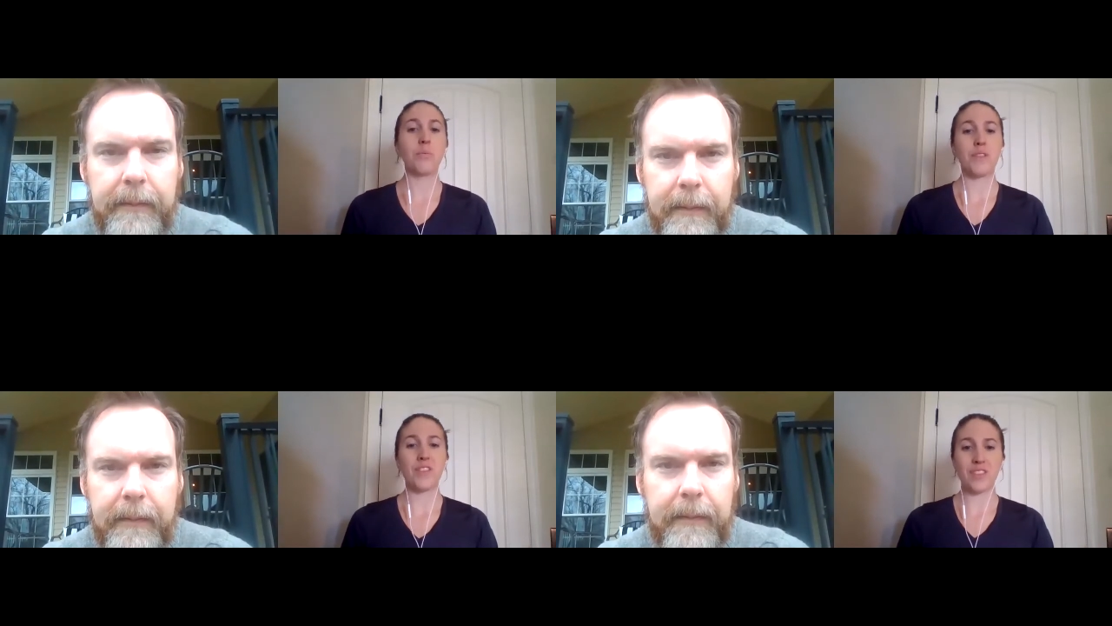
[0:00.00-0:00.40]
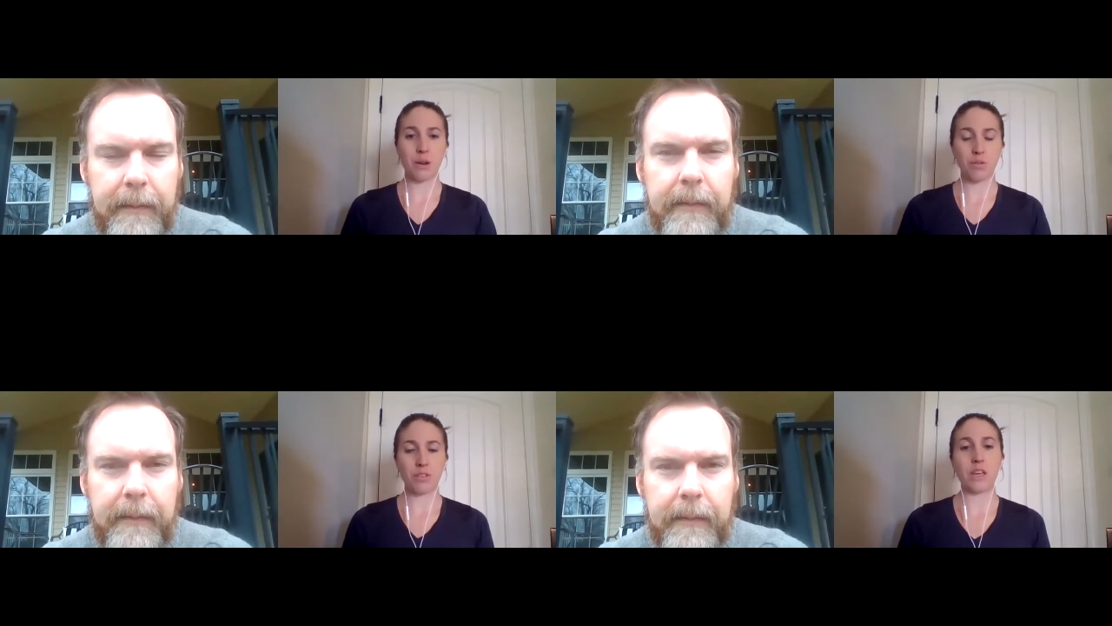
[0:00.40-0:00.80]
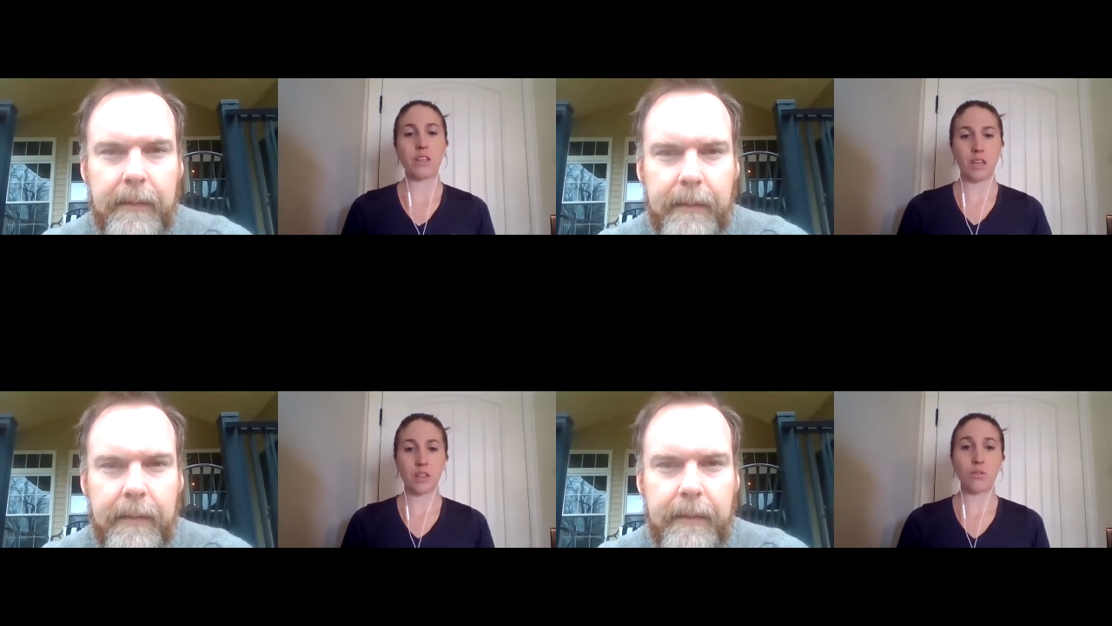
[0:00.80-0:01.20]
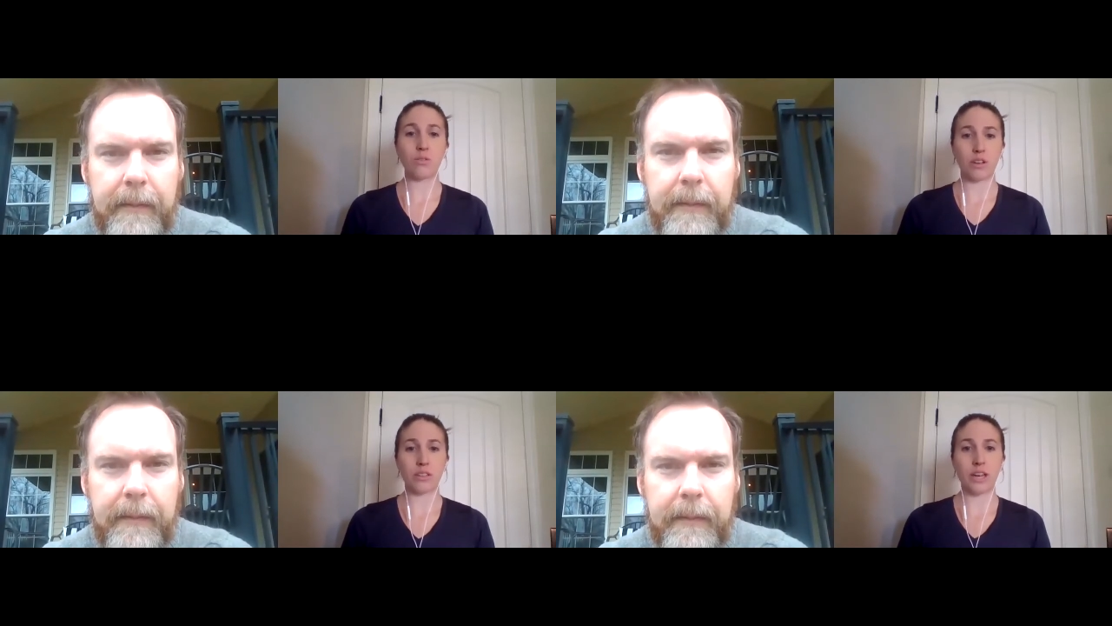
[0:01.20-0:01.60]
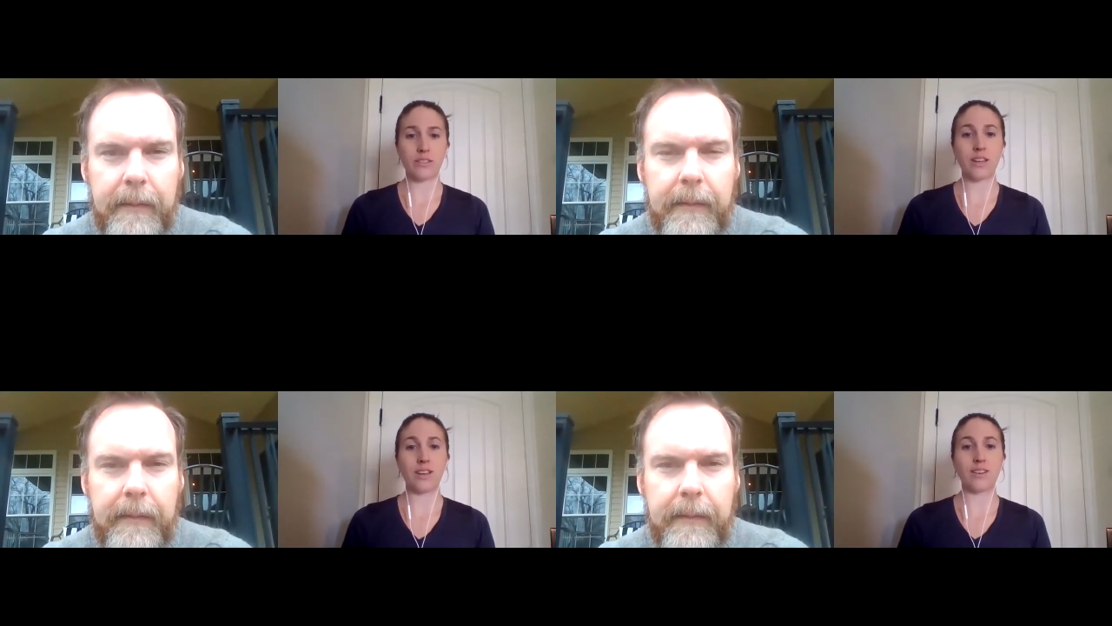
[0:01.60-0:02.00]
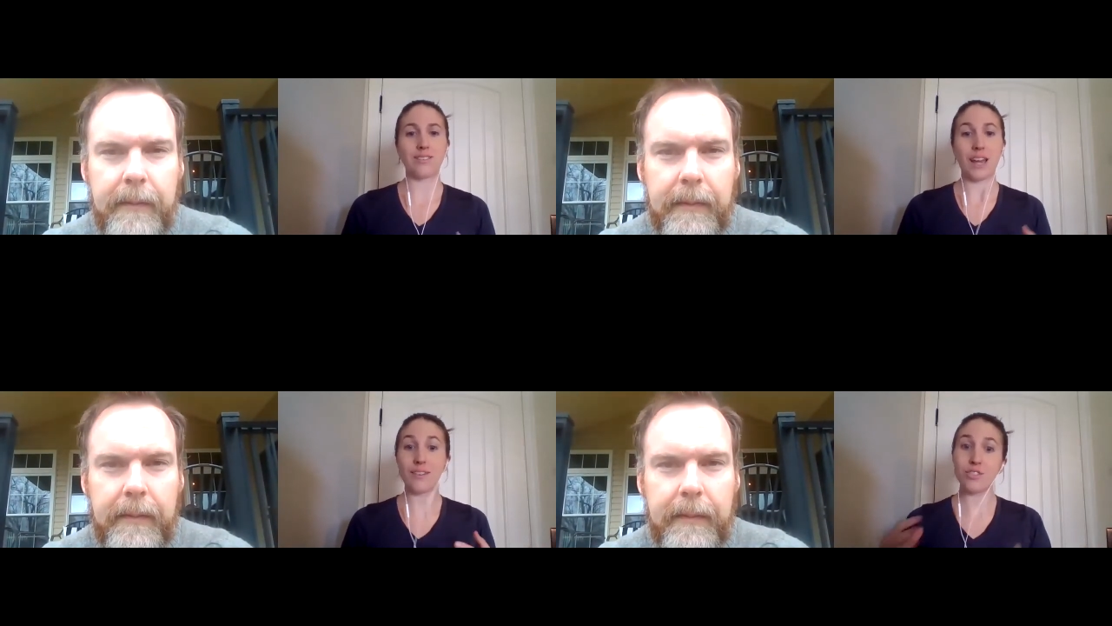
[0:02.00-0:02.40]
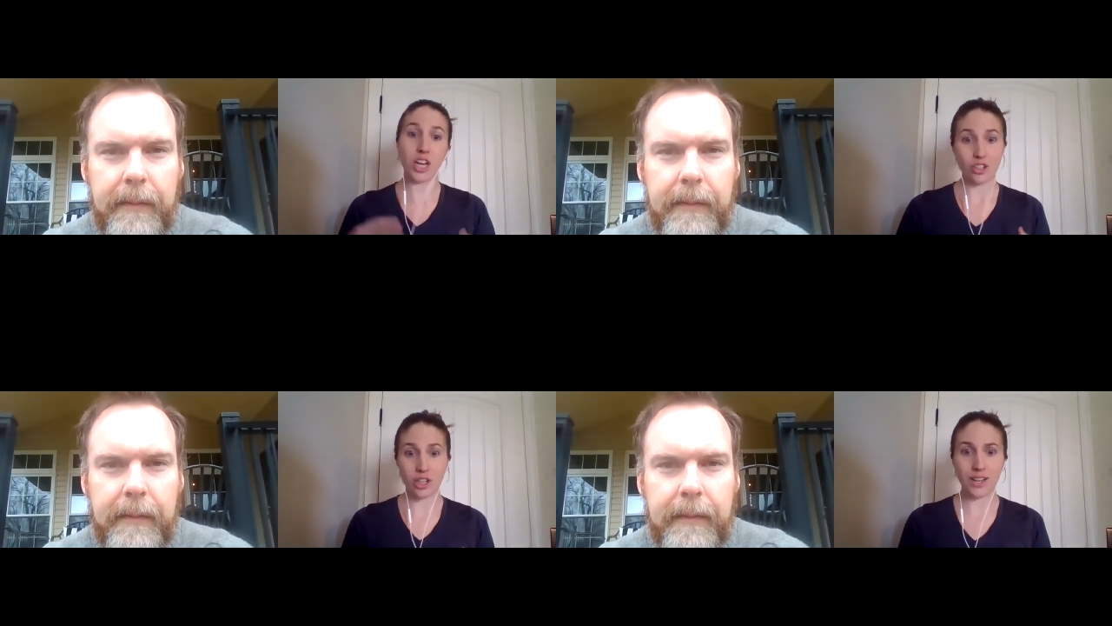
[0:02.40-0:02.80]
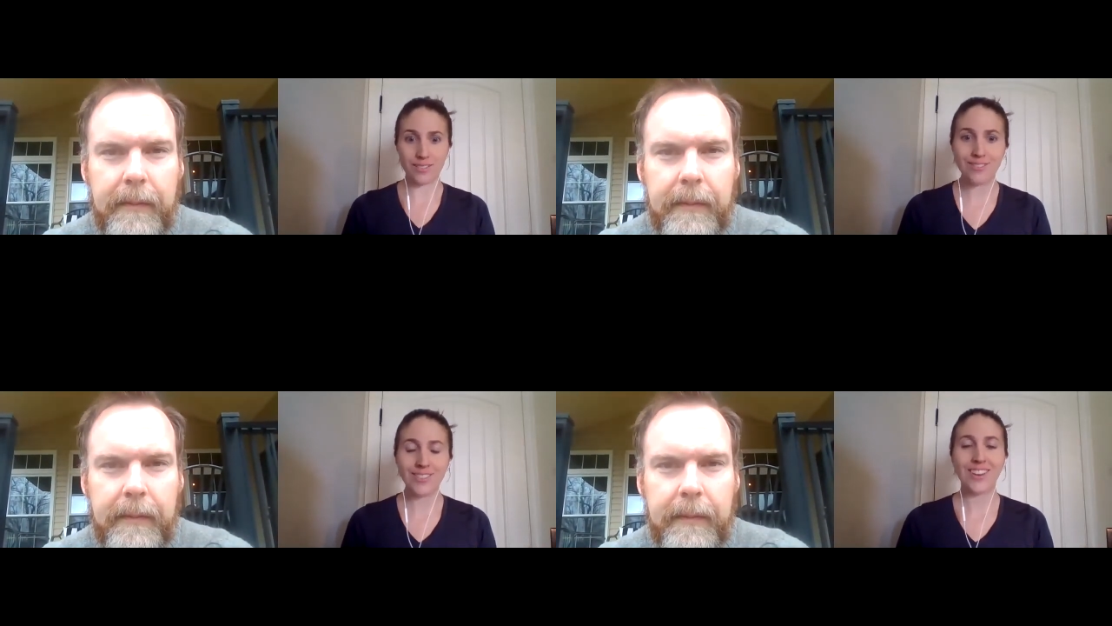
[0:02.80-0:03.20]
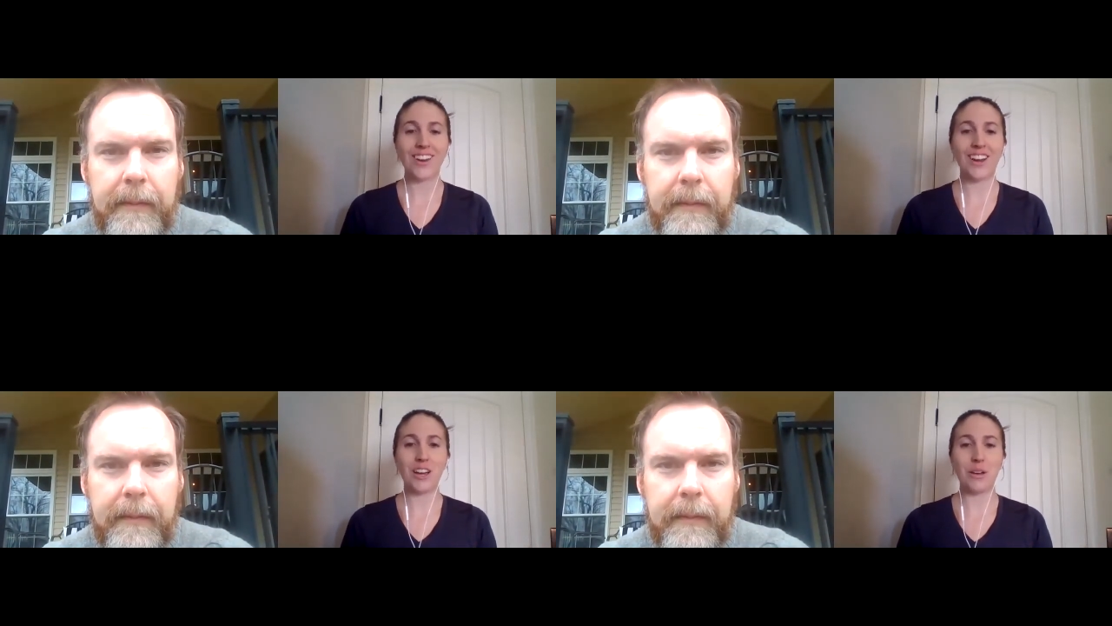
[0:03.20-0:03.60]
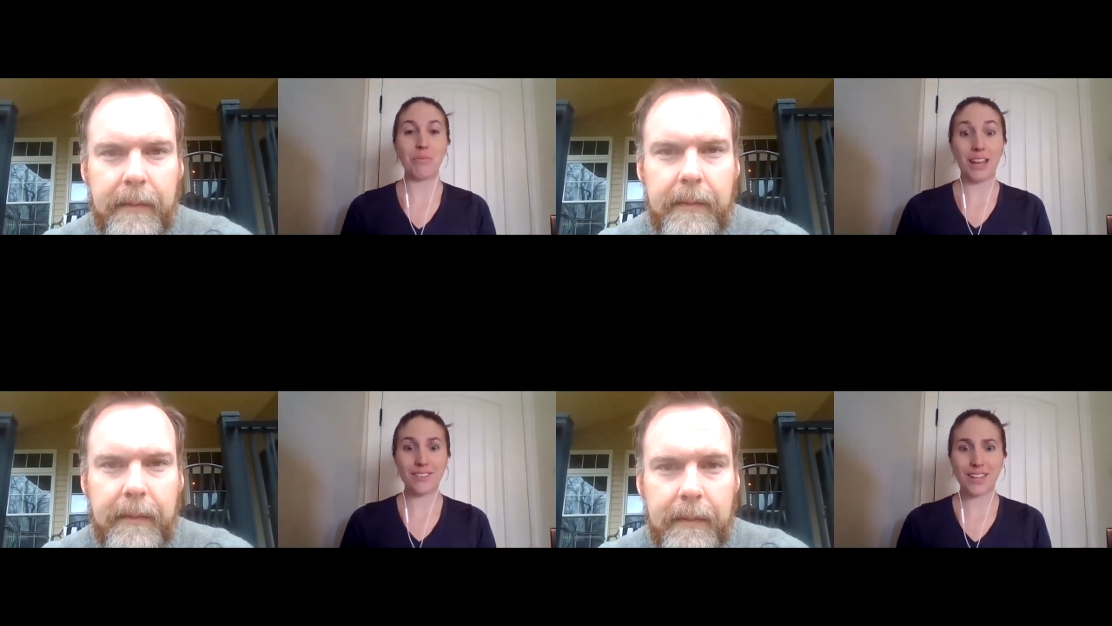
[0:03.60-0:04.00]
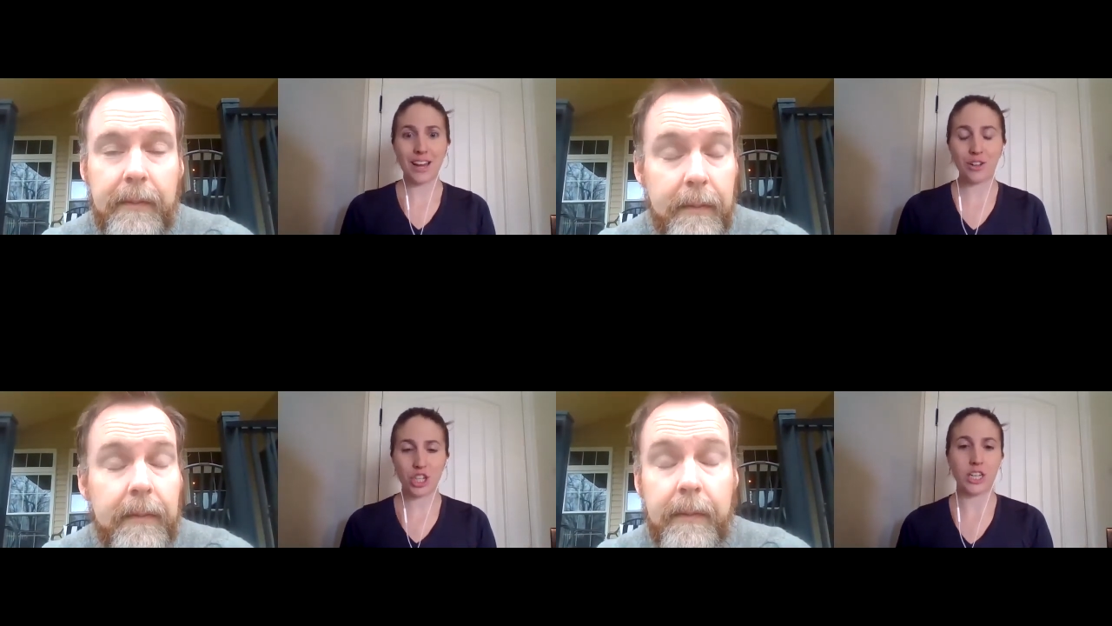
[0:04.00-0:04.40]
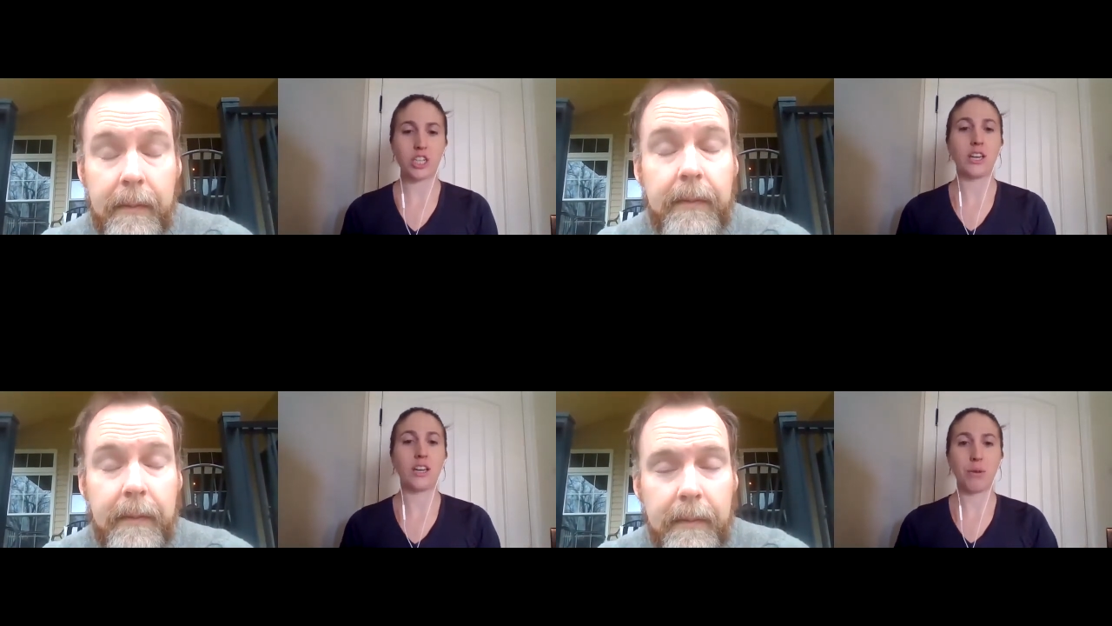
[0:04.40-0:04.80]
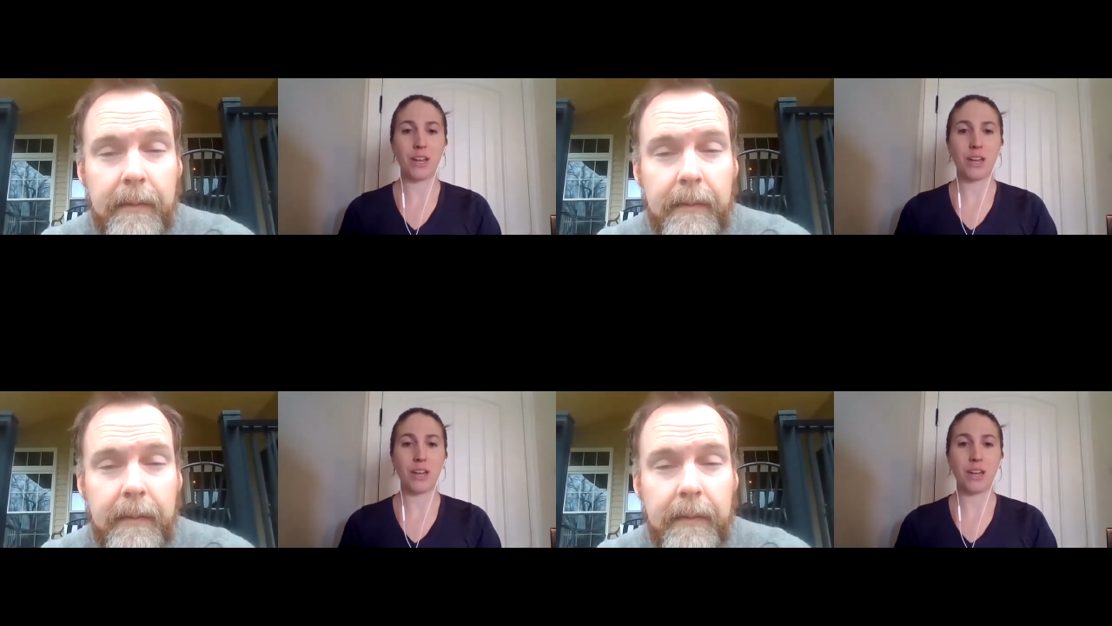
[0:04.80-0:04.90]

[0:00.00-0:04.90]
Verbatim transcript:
Speaker 1: but then they were seeing like those long lasting life changing and um, lifestyle changing